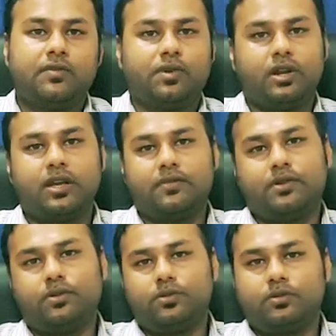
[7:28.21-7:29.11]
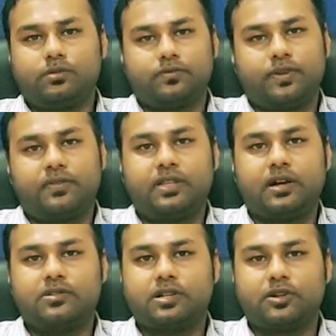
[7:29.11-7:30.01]
would give you
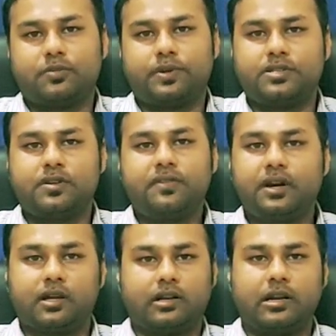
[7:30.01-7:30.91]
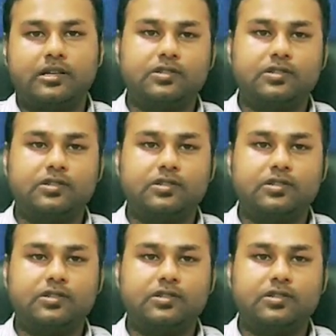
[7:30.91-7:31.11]
50,000 rupees of return.